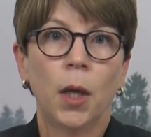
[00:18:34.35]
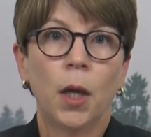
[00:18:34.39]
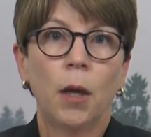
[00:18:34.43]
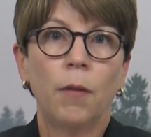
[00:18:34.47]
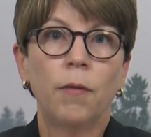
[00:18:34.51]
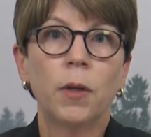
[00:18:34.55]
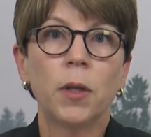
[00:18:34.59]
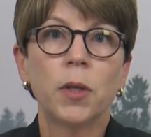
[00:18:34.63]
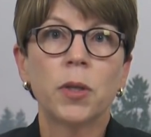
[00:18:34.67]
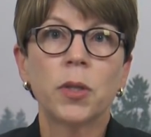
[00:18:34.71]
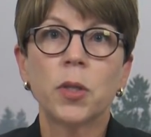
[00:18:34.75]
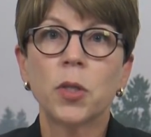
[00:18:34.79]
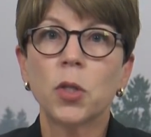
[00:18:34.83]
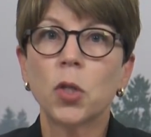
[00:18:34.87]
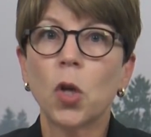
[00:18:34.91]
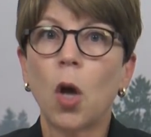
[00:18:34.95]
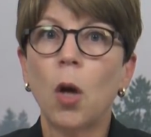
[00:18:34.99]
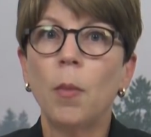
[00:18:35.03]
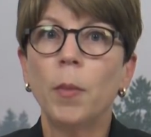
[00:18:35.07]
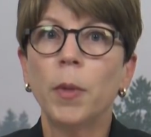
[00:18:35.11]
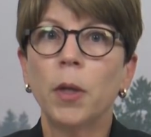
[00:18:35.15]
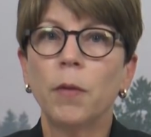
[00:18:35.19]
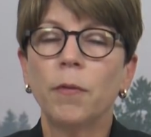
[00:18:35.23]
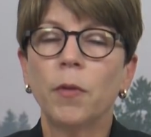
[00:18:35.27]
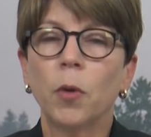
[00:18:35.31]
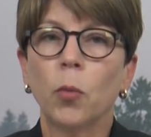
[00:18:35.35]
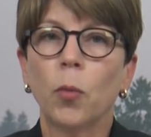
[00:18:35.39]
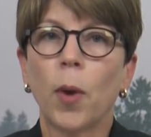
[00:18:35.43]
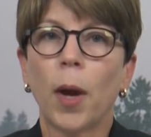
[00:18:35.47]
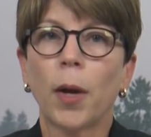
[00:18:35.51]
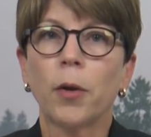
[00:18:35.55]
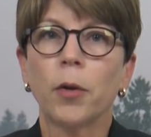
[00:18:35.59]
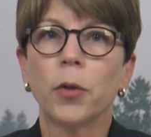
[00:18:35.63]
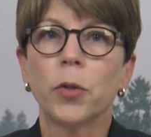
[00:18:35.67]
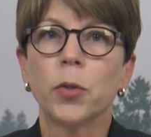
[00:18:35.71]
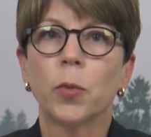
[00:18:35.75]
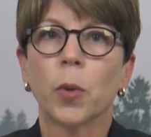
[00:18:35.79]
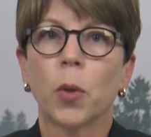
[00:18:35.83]
If an installment of a
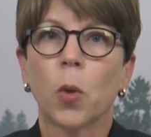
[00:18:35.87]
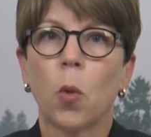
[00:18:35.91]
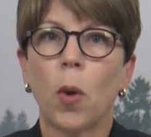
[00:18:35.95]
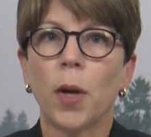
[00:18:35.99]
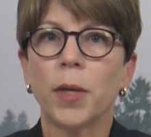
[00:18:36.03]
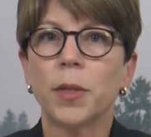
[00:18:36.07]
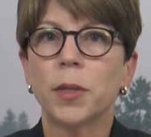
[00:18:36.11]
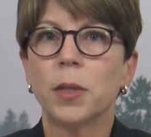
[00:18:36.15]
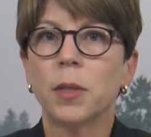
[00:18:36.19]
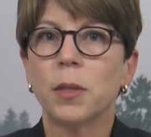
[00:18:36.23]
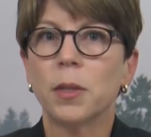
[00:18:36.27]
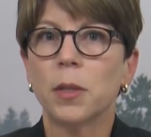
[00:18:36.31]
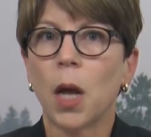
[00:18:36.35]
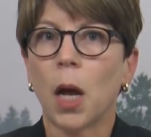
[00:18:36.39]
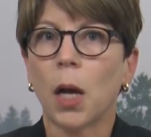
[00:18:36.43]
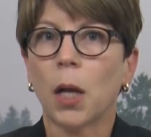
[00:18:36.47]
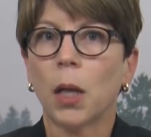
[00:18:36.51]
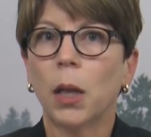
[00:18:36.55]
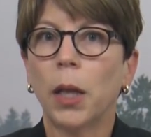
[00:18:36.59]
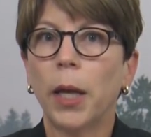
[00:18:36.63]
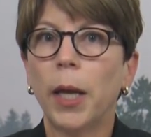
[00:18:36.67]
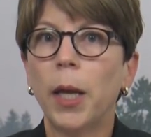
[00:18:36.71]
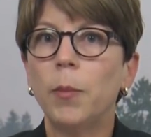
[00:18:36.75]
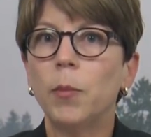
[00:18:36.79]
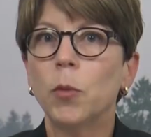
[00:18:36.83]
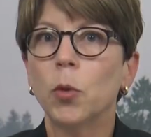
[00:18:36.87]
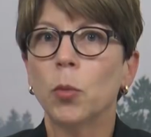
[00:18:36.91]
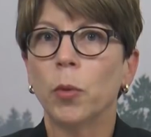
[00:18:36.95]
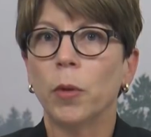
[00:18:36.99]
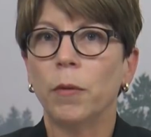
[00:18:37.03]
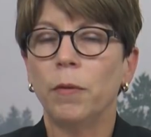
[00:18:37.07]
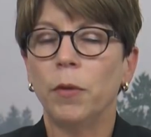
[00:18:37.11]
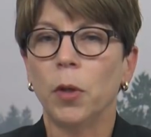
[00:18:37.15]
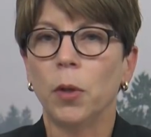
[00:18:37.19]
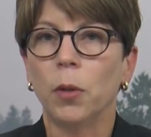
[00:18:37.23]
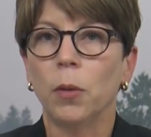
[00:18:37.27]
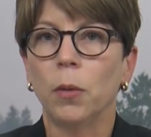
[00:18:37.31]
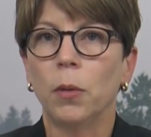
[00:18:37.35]
records request is not claimed or
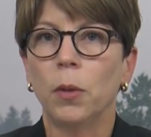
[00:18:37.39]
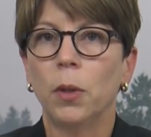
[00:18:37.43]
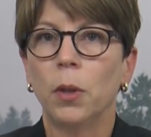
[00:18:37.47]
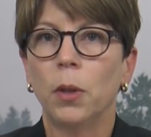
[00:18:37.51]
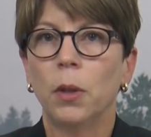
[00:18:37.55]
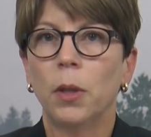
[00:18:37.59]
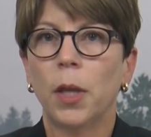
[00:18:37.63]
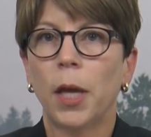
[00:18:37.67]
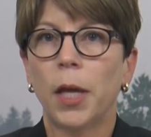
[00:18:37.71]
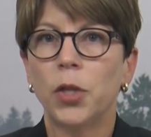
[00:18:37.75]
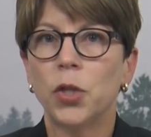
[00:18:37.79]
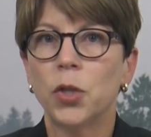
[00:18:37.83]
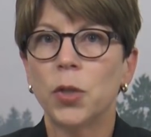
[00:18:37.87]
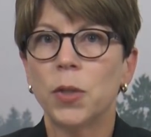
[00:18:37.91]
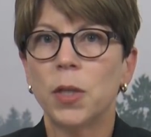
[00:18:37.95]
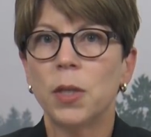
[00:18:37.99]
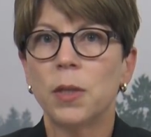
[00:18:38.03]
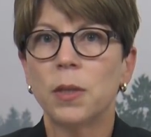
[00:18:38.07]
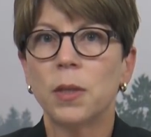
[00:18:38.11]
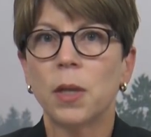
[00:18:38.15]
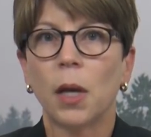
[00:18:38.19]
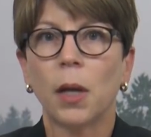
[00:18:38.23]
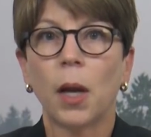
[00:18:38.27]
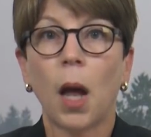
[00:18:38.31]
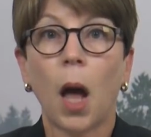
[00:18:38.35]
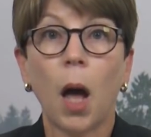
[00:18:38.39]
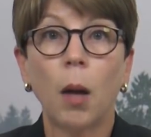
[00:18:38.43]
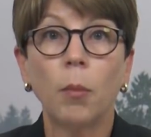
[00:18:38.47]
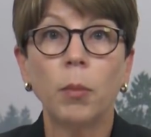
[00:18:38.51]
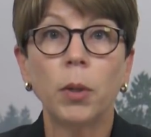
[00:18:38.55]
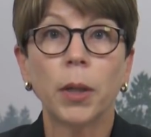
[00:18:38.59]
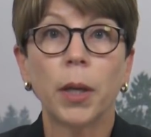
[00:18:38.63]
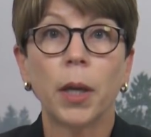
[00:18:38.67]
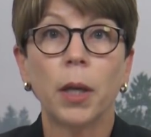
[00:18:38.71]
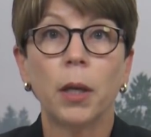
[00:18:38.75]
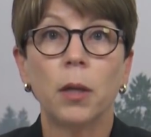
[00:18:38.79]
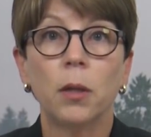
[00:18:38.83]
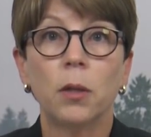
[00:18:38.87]
reviewed, the agency is not
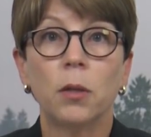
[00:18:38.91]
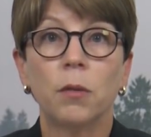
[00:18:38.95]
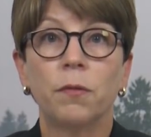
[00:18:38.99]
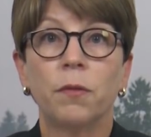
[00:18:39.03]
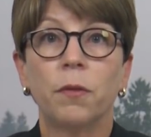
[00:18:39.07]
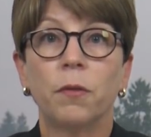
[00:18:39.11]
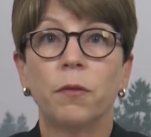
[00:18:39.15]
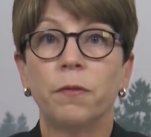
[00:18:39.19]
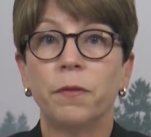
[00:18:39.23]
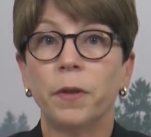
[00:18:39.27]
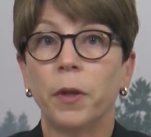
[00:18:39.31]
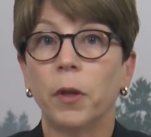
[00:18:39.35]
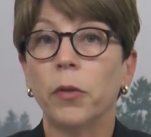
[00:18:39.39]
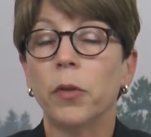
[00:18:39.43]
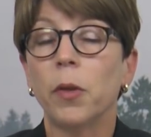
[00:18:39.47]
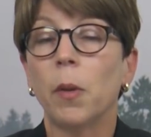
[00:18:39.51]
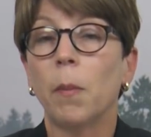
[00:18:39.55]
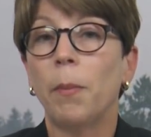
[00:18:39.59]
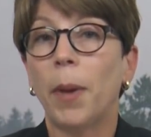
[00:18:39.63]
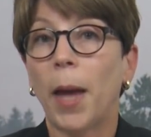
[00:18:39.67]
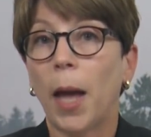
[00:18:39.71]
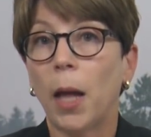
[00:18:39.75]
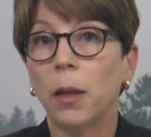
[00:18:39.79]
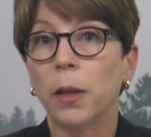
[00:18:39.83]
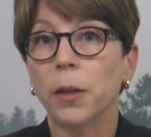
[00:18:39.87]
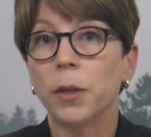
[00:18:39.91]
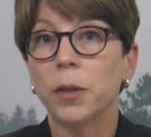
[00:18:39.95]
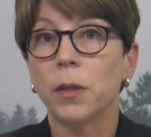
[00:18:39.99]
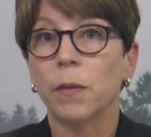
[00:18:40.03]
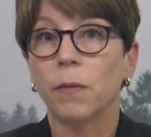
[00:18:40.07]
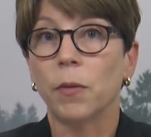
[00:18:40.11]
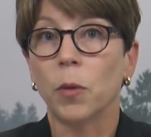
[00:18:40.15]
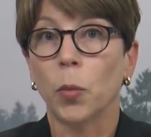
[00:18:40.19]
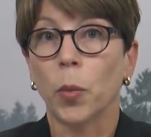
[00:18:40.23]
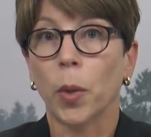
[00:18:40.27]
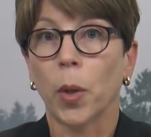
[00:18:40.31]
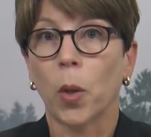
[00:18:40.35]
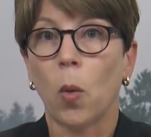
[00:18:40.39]
obligated to fulfill the balance
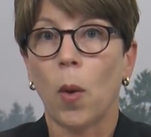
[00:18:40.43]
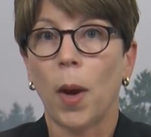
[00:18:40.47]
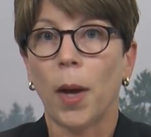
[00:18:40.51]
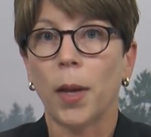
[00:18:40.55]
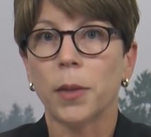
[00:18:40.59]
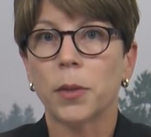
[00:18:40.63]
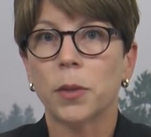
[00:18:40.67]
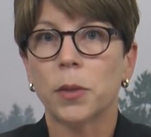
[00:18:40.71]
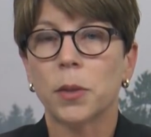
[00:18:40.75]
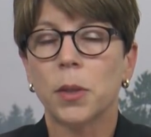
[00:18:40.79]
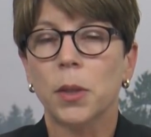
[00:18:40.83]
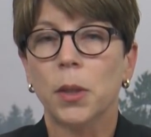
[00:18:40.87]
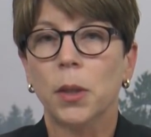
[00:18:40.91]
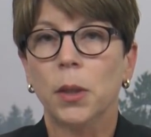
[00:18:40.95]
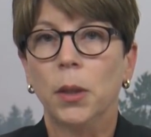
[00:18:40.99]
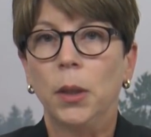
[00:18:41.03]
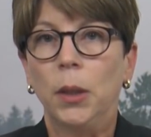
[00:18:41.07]
of the request.